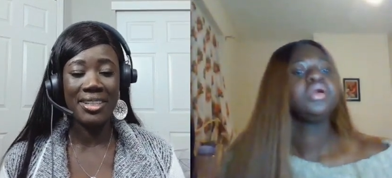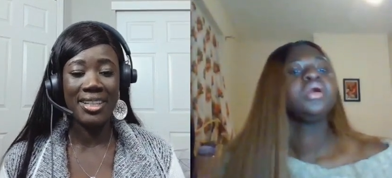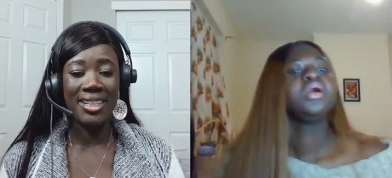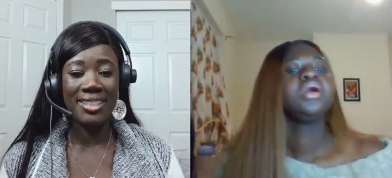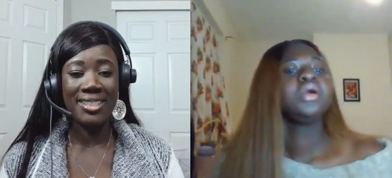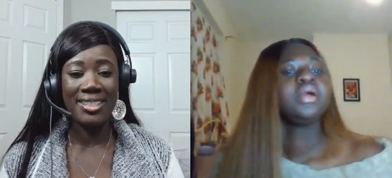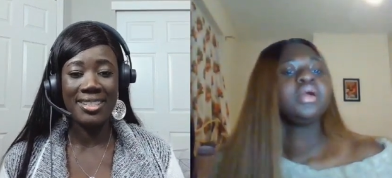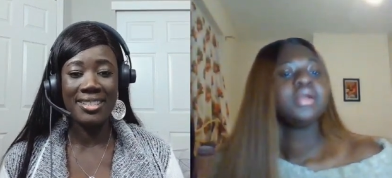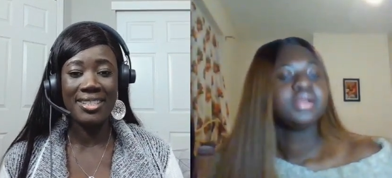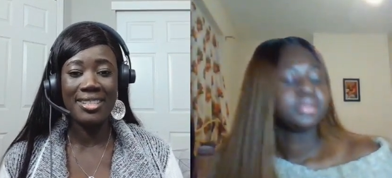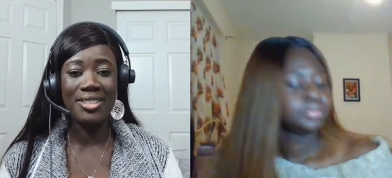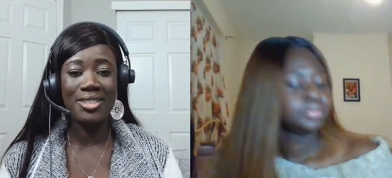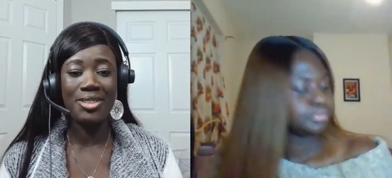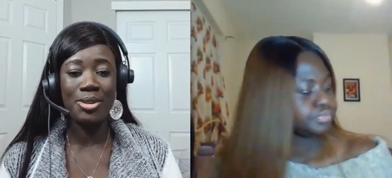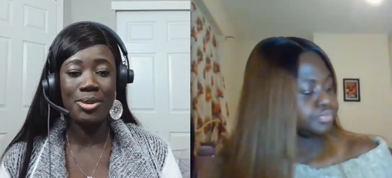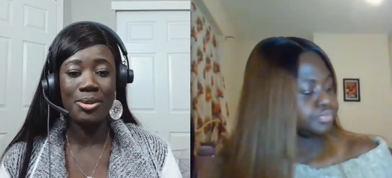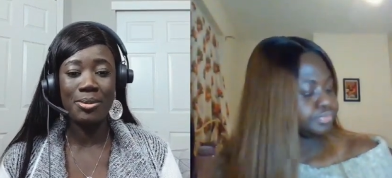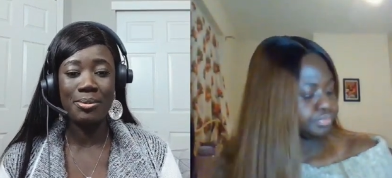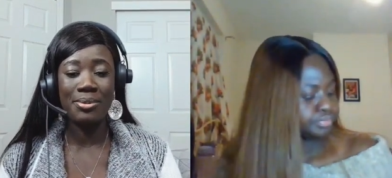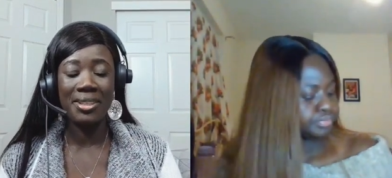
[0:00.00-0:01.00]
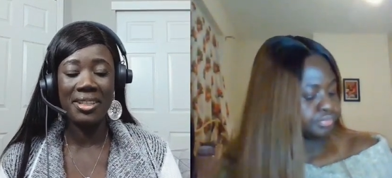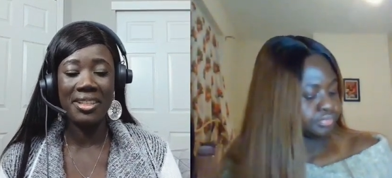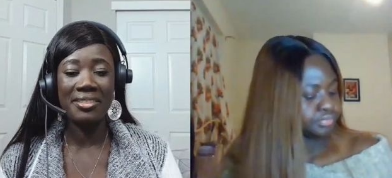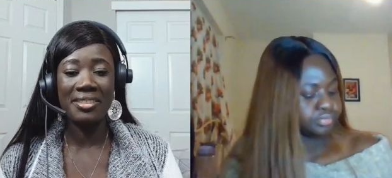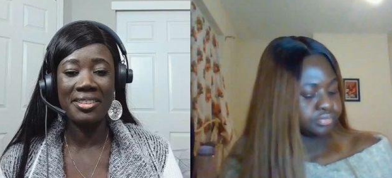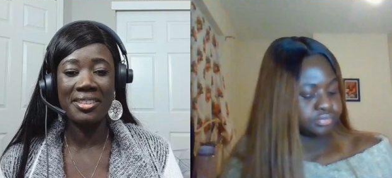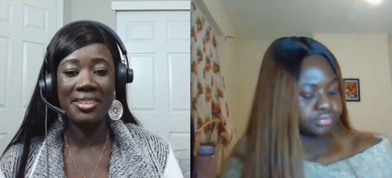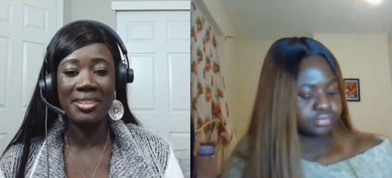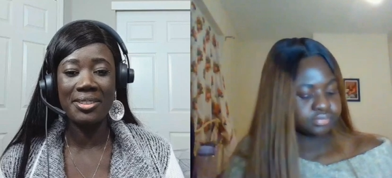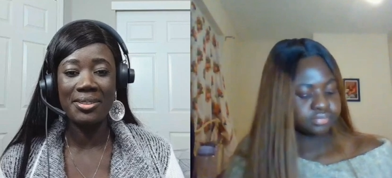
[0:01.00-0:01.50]
Speaker 1: getting a job there in
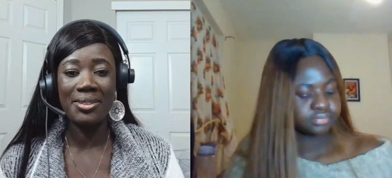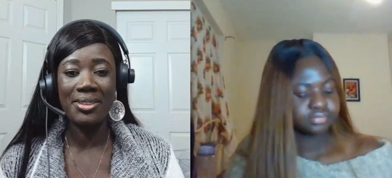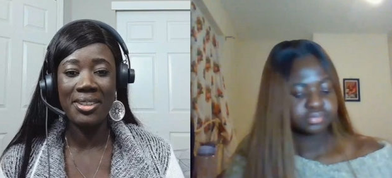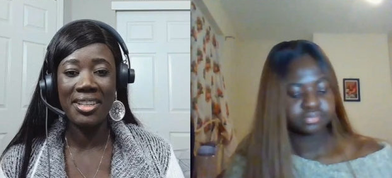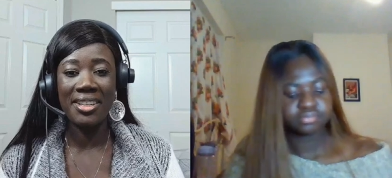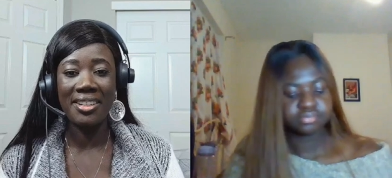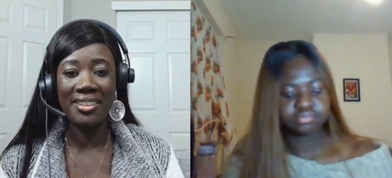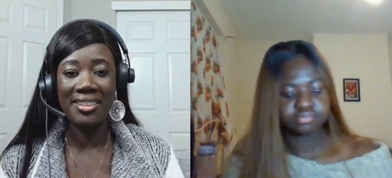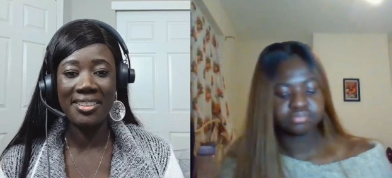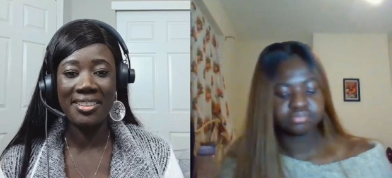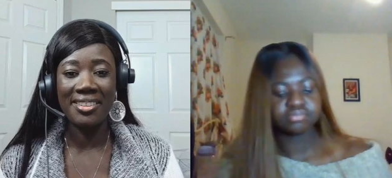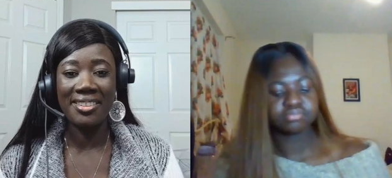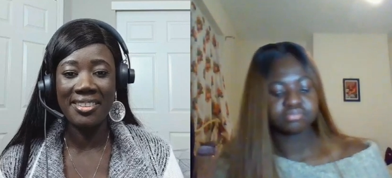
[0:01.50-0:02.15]
the UK.